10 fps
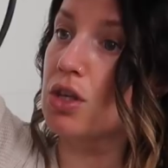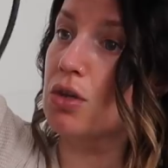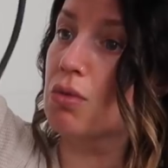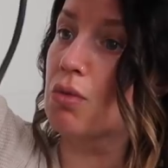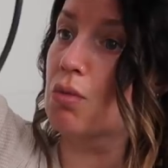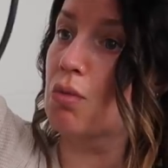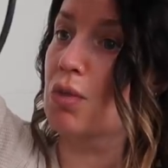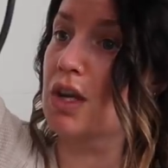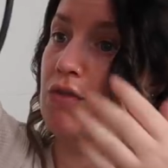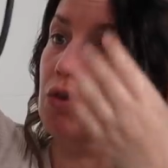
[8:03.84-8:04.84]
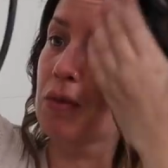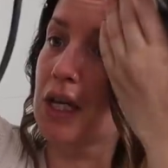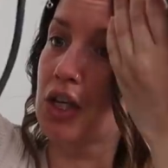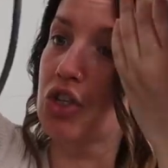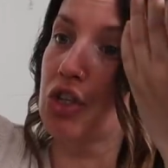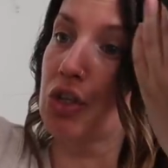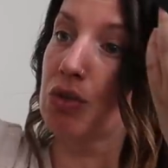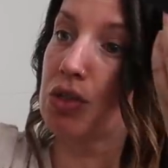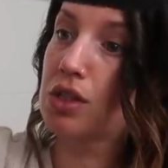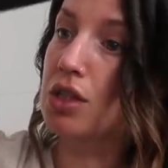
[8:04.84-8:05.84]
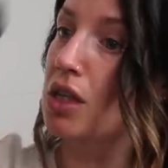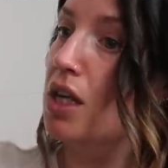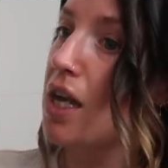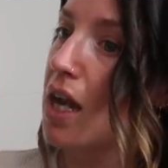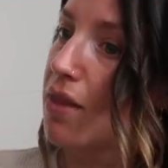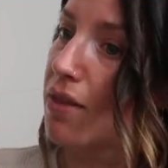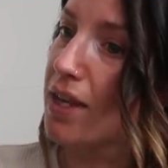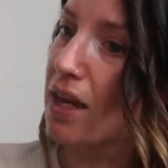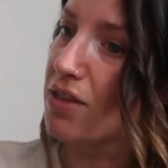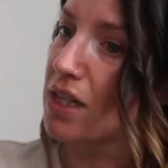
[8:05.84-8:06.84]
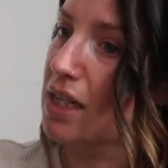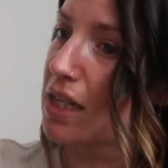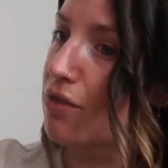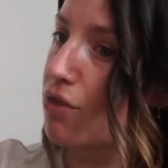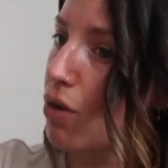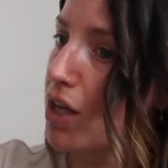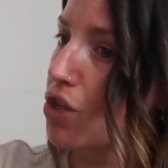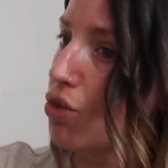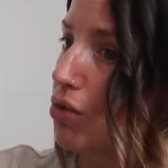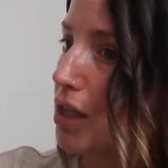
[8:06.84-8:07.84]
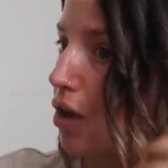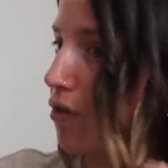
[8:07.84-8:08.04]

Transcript: you if you're being induced, and then they have to leave quite shortly